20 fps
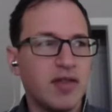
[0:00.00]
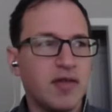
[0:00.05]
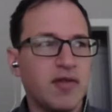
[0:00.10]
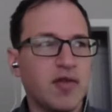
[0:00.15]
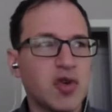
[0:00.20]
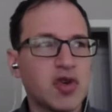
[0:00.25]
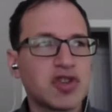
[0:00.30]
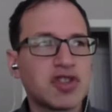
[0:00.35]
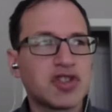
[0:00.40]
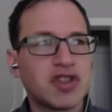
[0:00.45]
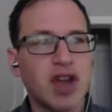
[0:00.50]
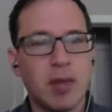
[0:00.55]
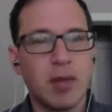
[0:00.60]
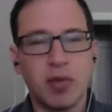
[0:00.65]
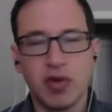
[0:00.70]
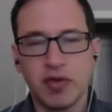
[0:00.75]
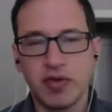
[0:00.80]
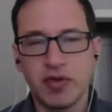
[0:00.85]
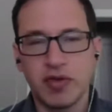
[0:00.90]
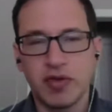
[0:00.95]
The first
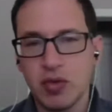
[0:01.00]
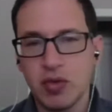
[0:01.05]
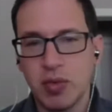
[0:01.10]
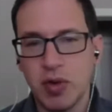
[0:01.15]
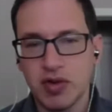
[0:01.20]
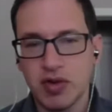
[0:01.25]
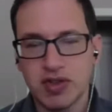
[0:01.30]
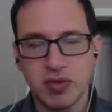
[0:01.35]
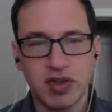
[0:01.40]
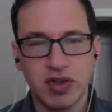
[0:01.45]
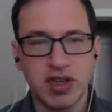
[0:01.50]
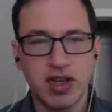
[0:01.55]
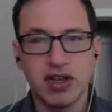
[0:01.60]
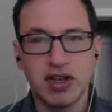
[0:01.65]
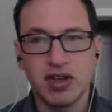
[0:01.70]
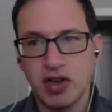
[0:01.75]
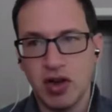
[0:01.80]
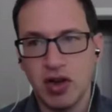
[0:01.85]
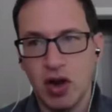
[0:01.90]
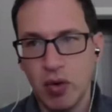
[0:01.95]
couple of Q posts
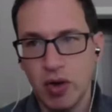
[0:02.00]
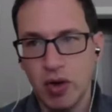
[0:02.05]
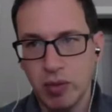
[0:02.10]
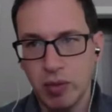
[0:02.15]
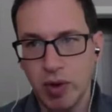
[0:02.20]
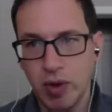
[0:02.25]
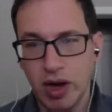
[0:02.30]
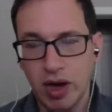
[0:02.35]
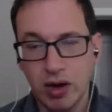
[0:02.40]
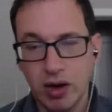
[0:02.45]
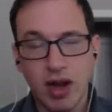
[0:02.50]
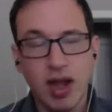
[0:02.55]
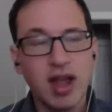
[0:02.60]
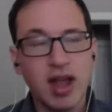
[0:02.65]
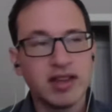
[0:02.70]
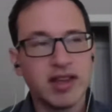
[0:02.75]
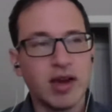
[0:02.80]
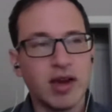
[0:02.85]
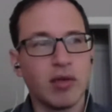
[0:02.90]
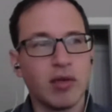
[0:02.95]
really didn't go anywhere.
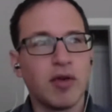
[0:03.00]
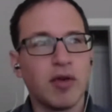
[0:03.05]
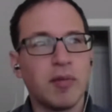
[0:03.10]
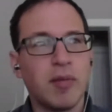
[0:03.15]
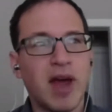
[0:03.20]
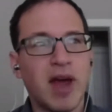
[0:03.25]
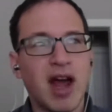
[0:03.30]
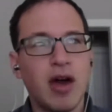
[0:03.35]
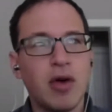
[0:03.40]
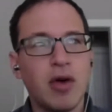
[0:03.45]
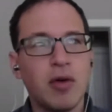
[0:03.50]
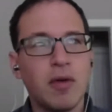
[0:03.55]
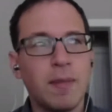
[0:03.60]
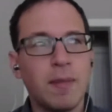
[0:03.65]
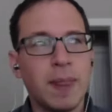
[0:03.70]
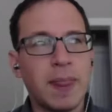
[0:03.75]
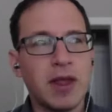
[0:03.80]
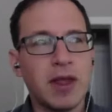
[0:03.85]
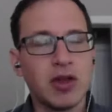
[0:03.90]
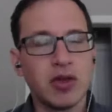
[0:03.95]
They were
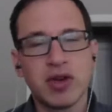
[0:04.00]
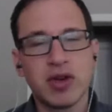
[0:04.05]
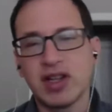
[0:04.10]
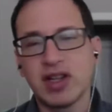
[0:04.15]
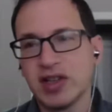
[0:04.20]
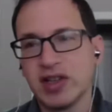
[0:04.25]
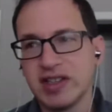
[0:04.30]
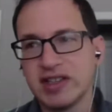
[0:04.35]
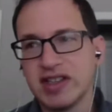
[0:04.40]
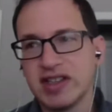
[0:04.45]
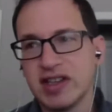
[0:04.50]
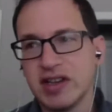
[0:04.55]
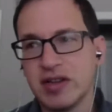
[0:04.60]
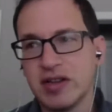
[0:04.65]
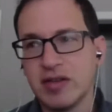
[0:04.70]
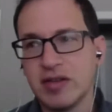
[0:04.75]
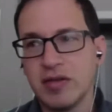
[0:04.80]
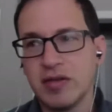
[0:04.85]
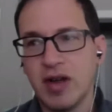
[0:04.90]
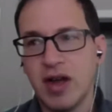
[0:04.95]
about Hillary
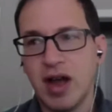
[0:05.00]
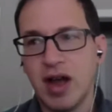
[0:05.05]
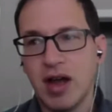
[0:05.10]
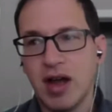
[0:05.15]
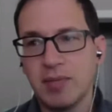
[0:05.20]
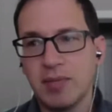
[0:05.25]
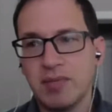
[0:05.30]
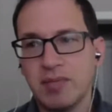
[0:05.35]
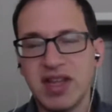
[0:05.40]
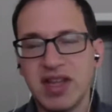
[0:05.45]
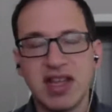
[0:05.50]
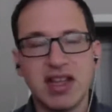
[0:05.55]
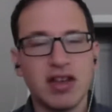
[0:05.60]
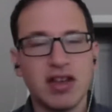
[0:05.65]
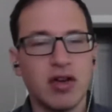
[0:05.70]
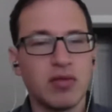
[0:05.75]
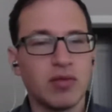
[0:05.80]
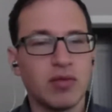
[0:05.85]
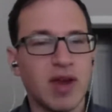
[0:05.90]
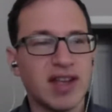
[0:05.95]
Clinton
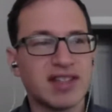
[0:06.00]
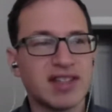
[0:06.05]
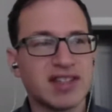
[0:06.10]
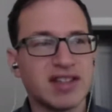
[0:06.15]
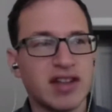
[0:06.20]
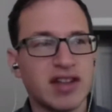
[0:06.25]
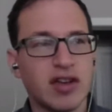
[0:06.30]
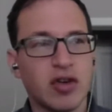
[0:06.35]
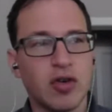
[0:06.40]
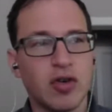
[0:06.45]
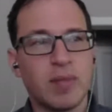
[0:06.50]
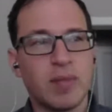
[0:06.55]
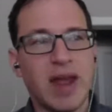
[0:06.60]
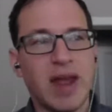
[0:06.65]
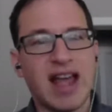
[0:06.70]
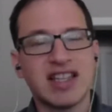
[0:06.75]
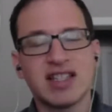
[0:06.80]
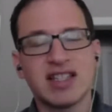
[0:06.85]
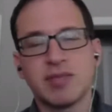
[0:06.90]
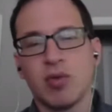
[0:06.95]
being arrested. Her
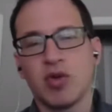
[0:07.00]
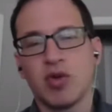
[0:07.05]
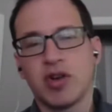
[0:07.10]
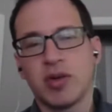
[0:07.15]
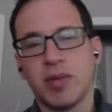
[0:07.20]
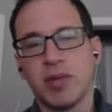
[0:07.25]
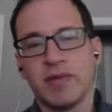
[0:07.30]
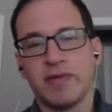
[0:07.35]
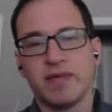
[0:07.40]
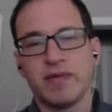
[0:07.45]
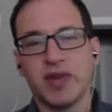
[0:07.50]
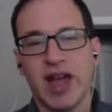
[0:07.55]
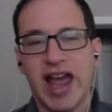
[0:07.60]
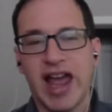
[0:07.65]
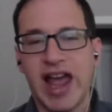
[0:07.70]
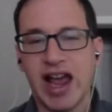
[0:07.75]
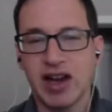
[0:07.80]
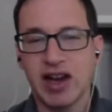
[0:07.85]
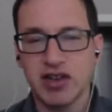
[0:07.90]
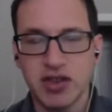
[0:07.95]
passport had been
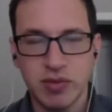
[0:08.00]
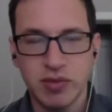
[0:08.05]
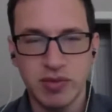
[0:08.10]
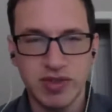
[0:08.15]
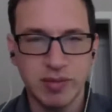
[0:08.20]
flagged.